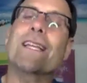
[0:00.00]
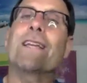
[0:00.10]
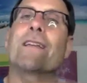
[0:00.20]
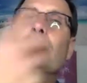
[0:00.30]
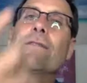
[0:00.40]

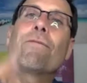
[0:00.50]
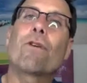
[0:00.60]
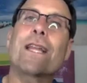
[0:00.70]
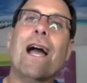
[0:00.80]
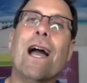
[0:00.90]
and
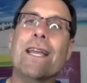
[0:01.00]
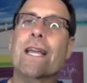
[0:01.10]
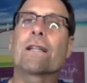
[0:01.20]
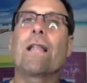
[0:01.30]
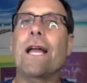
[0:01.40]
converting
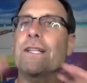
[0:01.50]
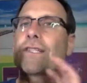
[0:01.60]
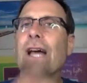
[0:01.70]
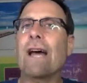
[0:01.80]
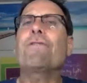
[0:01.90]
high-end clients,
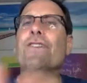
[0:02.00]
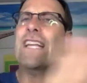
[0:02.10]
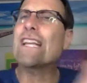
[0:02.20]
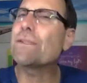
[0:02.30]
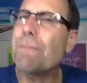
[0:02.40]
not for
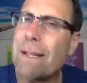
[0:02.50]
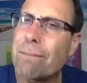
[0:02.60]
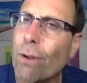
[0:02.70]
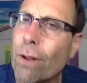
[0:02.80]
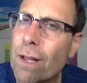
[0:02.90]

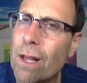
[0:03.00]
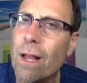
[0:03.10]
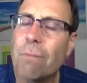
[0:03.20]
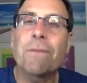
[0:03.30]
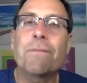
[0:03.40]
salespeople,
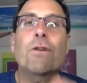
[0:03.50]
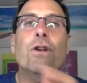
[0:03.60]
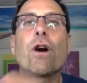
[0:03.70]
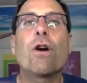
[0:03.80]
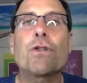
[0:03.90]
but for
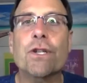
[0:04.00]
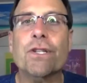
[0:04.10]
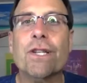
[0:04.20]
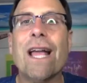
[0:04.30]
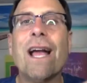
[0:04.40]
coaches.
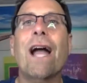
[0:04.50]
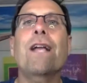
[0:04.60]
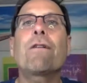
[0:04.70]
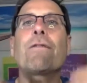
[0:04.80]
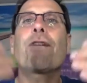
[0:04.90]
I
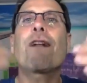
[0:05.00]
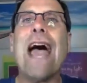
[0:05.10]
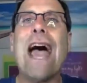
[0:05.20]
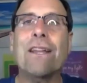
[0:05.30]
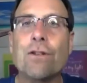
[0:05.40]
hire for
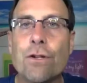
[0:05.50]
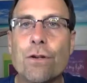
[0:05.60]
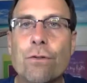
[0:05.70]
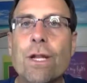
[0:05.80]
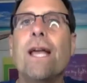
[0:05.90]

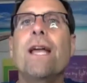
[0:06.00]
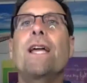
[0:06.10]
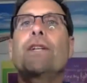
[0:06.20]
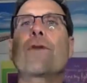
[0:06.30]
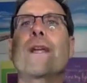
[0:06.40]
attitude
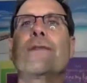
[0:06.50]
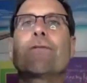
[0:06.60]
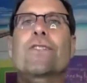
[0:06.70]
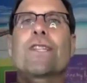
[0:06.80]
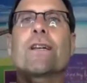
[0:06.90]
and train for
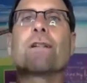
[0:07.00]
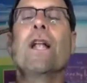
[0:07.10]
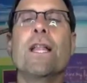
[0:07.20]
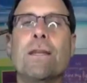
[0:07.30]
skill. The